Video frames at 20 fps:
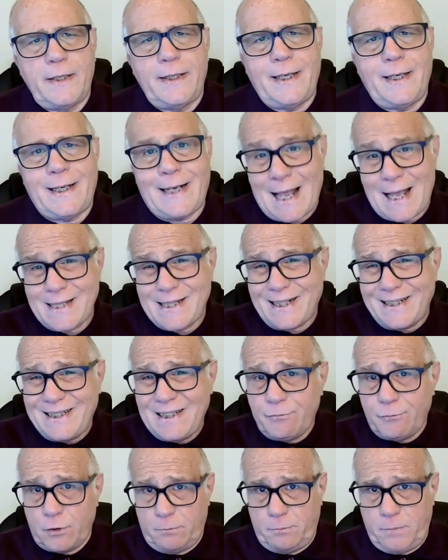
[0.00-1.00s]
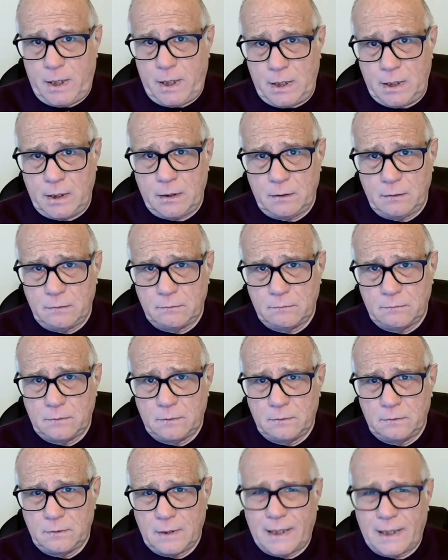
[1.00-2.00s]
it has a different meaning,
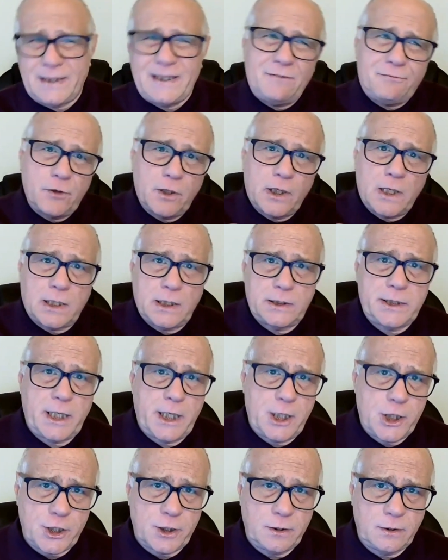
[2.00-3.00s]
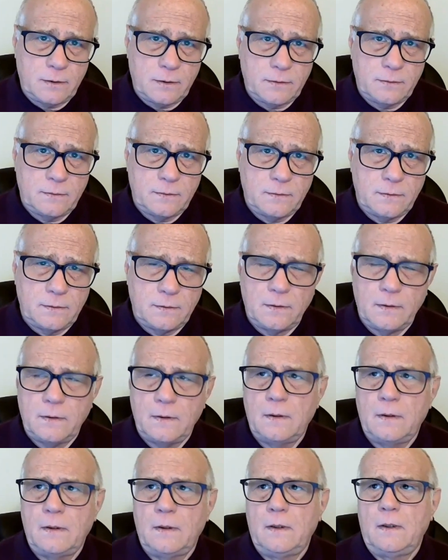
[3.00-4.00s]
a different connotation.
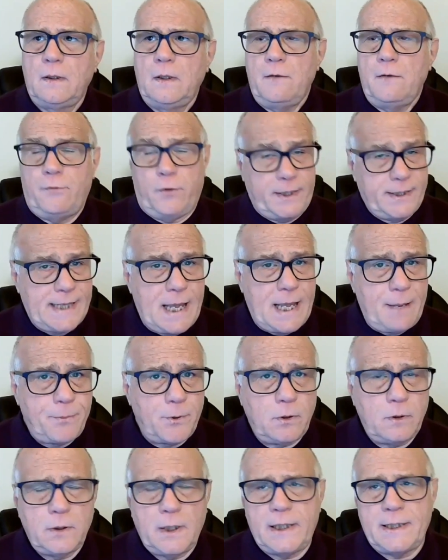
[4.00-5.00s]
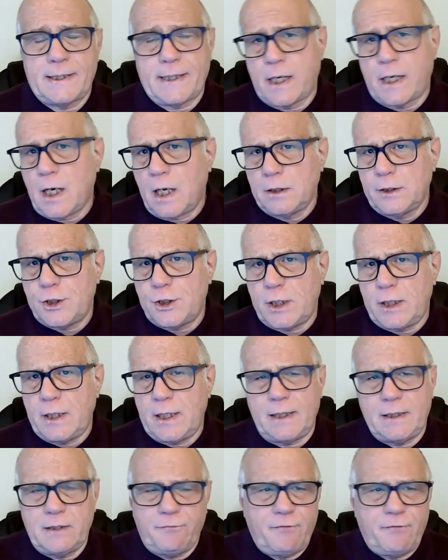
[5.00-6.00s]
For example, in psychology,
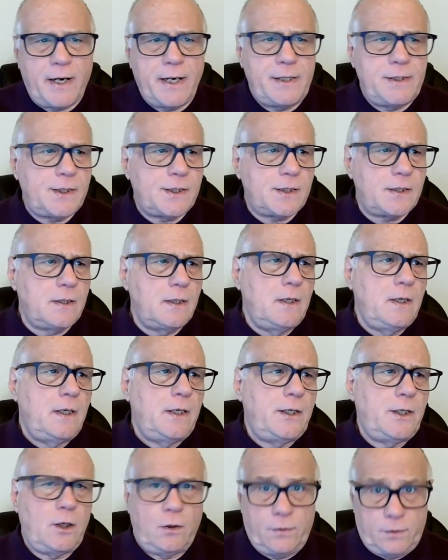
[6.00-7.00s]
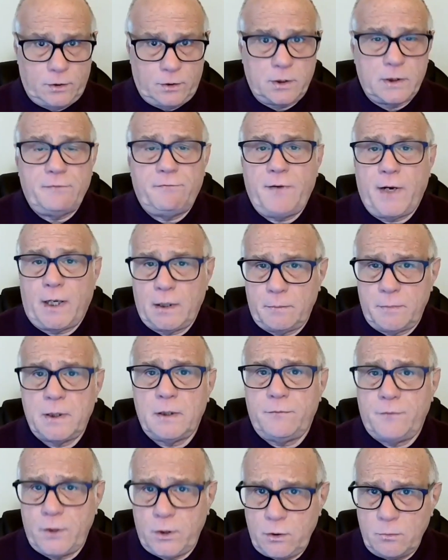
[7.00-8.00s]
it defines, the development
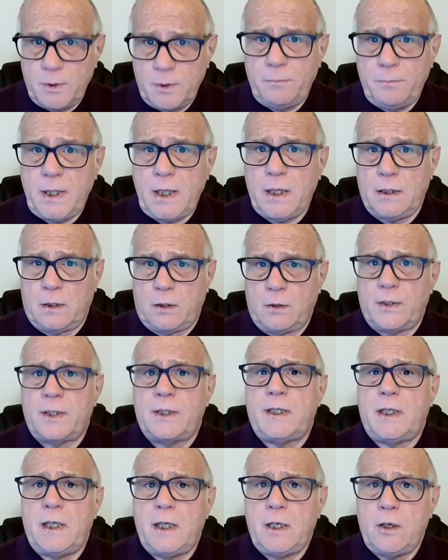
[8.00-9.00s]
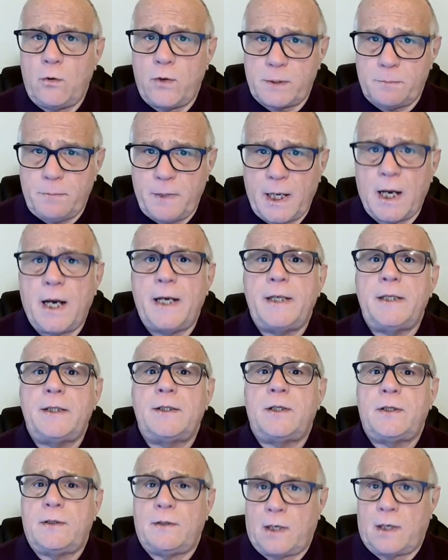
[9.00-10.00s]
of the human being. The ego is
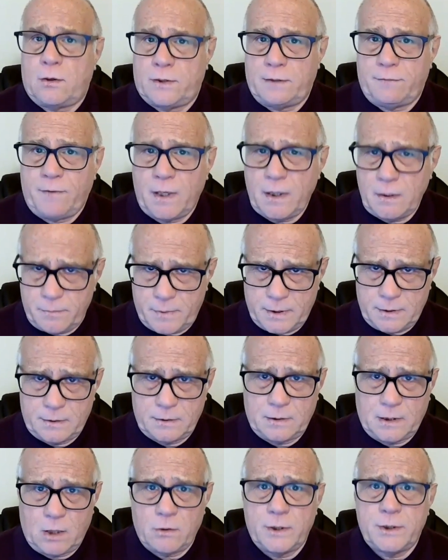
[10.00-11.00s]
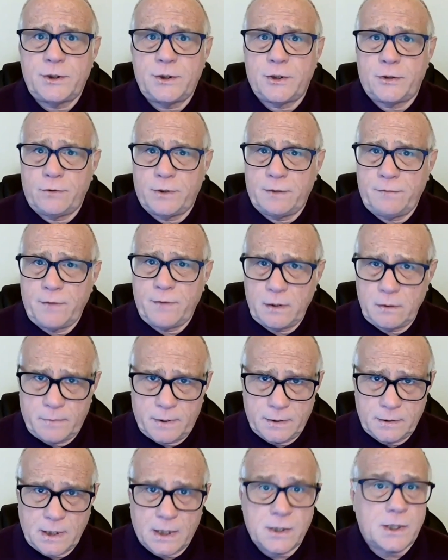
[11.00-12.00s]
behind our development, our interior
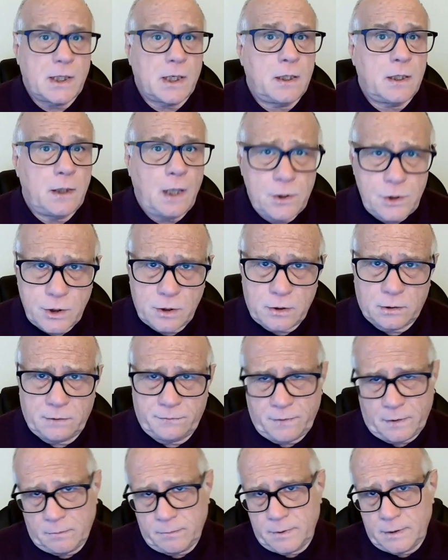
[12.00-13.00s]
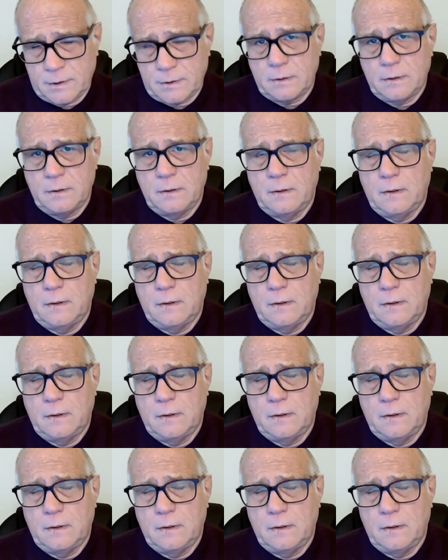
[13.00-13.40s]
development, our psychological development.